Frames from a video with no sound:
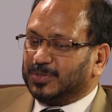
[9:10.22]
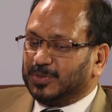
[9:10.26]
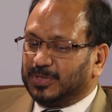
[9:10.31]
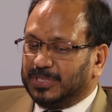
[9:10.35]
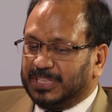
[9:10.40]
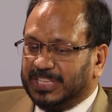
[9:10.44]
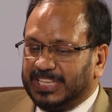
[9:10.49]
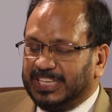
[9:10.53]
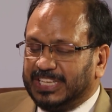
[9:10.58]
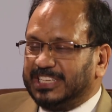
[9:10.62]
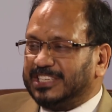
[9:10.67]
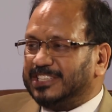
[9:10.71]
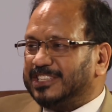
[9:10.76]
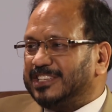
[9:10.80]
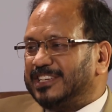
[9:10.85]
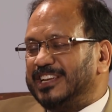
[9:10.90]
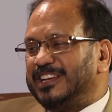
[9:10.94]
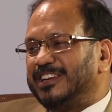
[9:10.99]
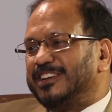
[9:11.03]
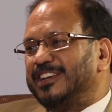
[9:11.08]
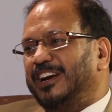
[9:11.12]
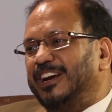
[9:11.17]
So, these
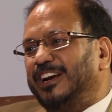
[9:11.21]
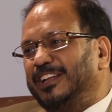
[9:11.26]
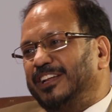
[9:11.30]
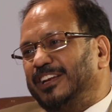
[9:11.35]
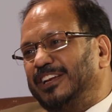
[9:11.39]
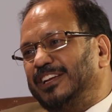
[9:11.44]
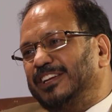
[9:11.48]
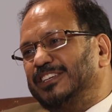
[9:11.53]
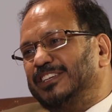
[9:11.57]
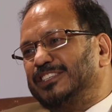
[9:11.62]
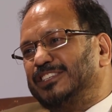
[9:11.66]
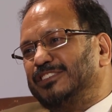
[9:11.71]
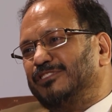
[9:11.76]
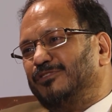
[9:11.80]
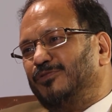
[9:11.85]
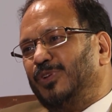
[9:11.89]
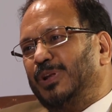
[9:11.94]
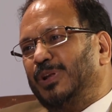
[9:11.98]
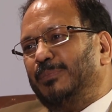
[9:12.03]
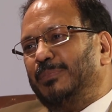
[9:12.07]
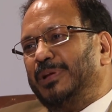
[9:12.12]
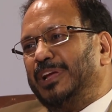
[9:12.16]
three criteria
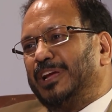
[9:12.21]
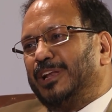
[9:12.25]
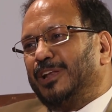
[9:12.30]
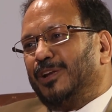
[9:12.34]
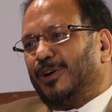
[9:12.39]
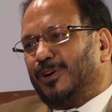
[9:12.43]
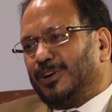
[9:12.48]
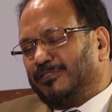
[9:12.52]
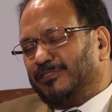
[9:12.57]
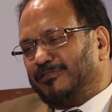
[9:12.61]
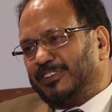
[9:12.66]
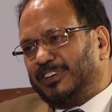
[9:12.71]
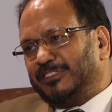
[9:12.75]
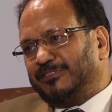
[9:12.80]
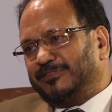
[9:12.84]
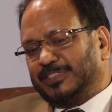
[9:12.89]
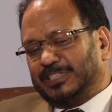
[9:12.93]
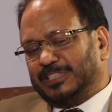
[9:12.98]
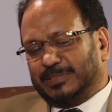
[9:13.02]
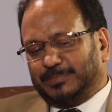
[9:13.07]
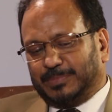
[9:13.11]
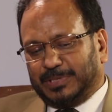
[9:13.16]
will make a lot of
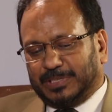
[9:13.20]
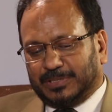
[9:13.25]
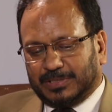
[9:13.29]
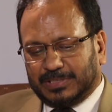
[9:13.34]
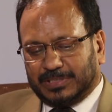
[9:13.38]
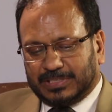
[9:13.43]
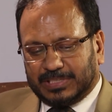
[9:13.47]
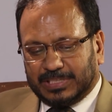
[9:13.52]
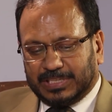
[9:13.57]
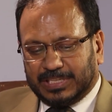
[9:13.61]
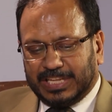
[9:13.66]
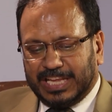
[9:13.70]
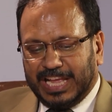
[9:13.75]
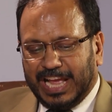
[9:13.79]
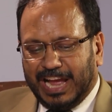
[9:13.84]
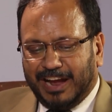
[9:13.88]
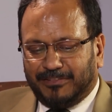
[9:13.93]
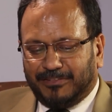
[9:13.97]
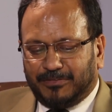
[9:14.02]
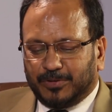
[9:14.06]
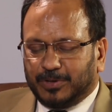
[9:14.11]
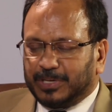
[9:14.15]
difference because they
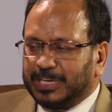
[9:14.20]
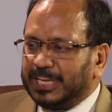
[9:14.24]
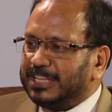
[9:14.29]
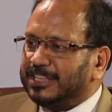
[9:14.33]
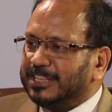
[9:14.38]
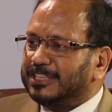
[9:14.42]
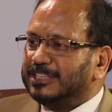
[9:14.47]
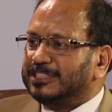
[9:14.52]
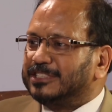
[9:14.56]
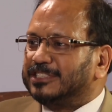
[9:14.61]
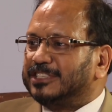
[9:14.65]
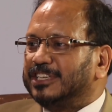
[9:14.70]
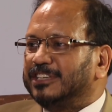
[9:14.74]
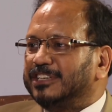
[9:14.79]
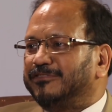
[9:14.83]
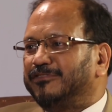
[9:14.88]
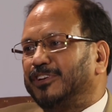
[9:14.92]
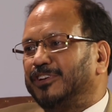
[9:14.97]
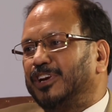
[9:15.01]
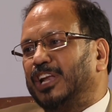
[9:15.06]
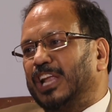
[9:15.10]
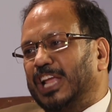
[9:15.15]
have to take this drug
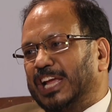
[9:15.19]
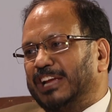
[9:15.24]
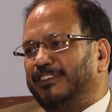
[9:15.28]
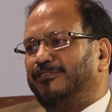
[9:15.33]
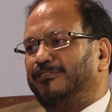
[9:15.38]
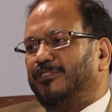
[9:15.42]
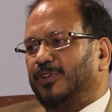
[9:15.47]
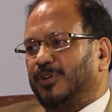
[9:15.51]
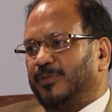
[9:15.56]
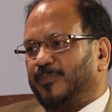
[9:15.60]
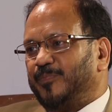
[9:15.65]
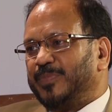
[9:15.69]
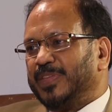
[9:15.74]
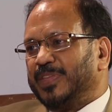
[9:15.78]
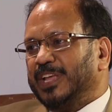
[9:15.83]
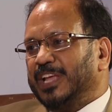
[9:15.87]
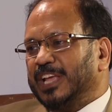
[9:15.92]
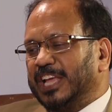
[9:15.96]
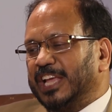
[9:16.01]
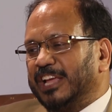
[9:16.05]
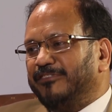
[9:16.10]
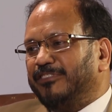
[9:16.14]
for lifelong.
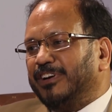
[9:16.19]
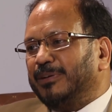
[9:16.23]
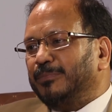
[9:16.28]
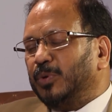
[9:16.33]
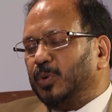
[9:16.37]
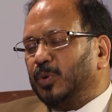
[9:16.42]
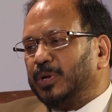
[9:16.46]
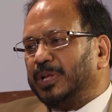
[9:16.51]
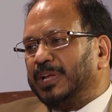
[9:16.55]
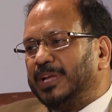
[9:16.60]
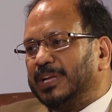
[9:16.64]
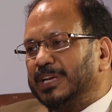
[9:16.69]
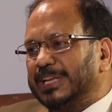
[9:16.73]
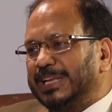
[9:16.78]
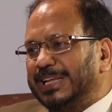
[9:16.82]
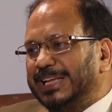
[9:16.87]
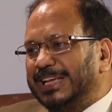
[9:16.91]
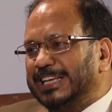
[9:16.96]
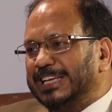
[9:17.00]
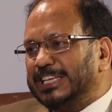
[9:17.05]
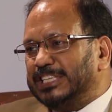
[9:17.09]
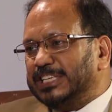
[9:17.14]
If I am looking at an
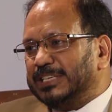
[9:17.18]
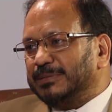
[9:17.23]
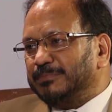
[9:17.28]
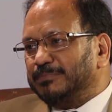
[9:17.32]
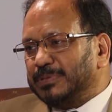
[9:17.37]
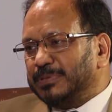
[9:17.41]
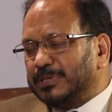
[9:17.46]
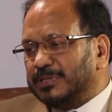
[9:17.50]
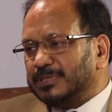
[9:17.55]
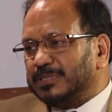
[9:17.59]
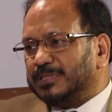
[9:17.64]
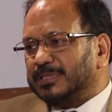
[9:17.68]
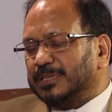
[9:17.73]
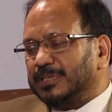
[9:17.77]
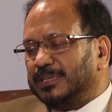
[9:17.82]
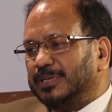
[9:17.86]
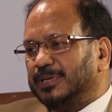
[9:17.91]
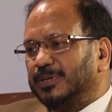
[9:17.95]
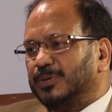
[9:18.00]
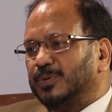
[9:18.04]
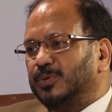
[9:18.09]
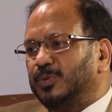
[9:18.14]
aging
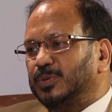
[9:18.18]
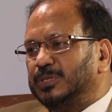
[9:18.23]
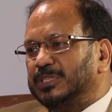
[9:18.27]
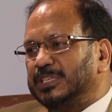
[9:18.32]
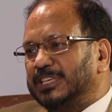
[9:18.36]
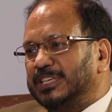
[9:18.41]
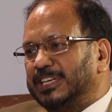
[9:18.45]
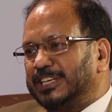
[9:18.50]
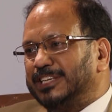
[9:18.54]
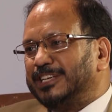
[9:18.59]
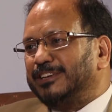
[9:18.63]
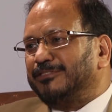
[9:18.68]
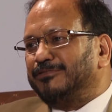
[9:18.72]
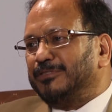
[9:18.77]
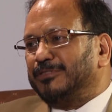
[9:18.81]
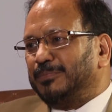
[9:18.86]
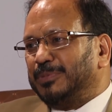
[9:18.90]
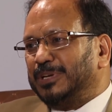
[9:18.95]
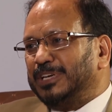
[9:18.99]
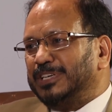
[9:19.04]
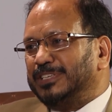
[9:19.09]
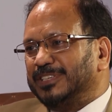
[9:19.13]
person who is in atrial
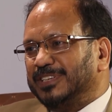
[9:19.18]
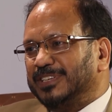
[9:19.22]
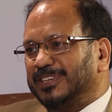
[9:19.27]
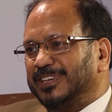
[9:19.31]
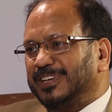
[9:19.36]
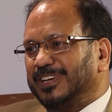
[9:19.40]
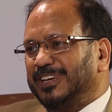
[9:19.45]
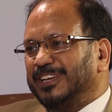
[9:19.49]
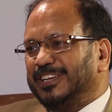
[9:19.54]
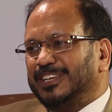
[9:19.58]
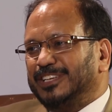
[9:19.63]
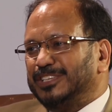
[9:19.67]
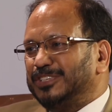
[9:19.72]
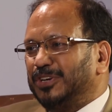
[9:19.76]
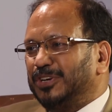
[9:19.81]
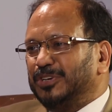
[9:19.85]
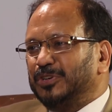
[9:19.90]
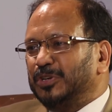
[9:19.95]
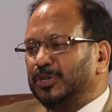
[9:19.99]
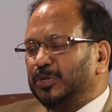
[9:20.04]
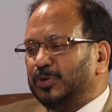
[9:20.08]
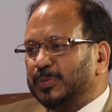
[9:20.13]
fibrillation, it is not
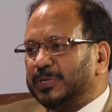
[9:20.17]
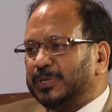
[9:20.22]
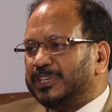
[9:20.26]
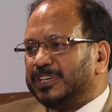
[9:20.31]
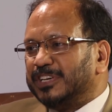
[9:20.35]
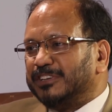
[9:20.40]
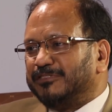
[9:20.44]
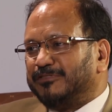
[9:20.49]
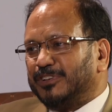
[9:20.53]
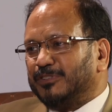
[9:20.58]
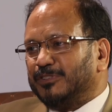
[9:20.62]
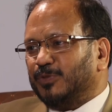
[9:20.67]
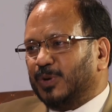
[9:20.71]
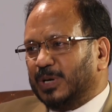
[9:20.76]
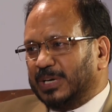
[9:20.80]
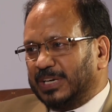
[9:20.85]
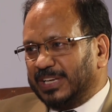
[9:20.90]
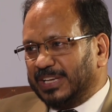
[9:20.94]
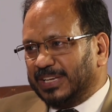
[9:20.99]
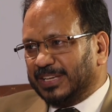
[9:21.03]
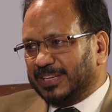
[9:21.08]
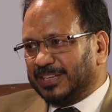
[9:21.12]
going to be drug for
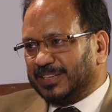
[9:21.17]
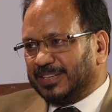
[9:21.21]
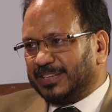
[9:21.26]
one day.